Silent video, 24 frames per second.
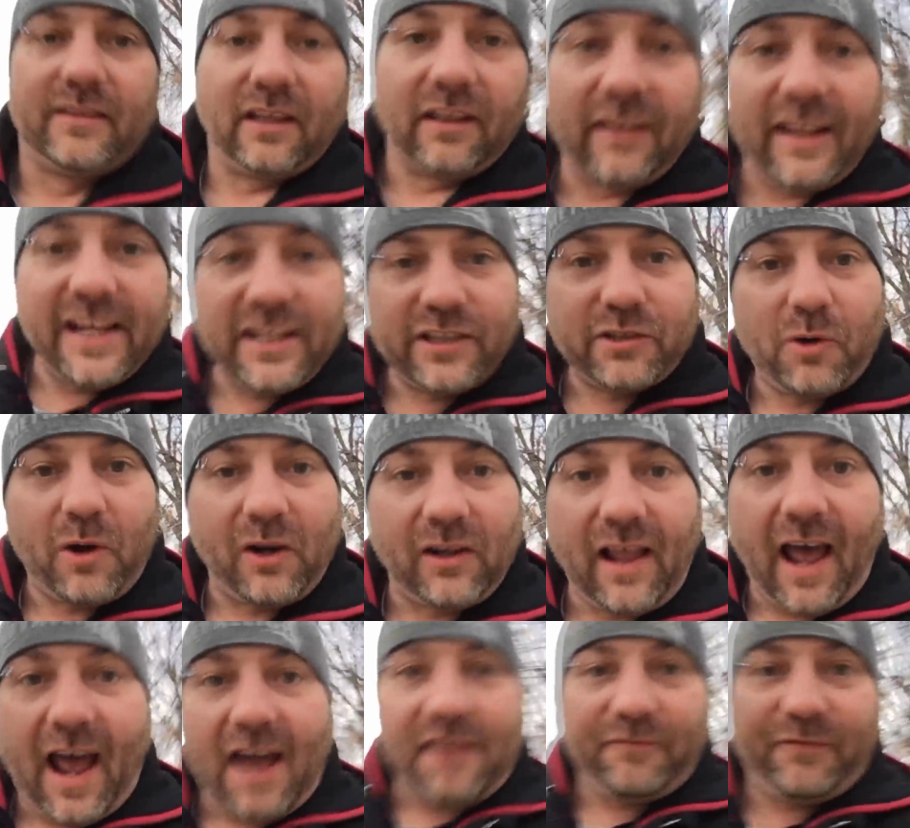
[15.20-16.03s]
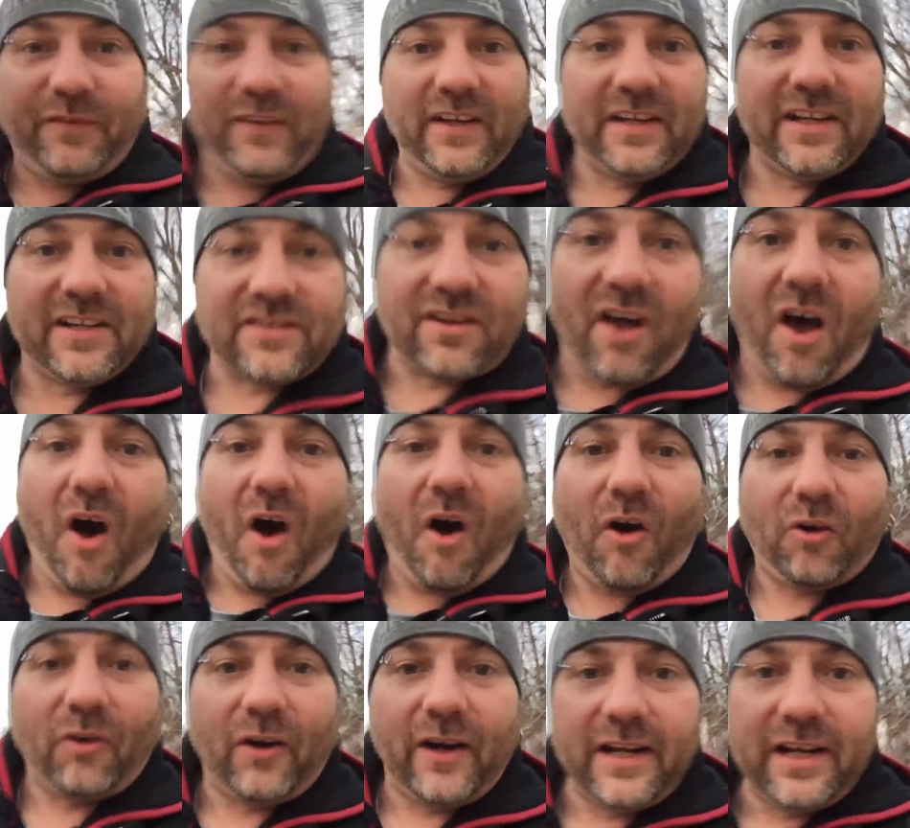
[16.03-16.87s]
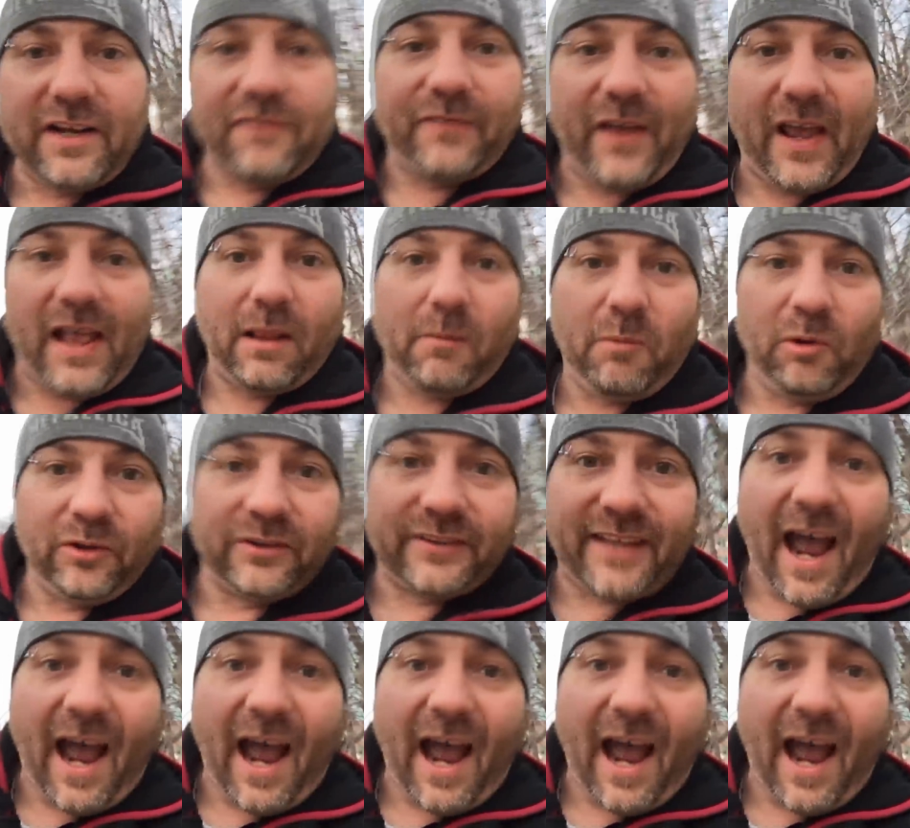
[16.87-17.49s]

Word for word: The link to our live feed is already available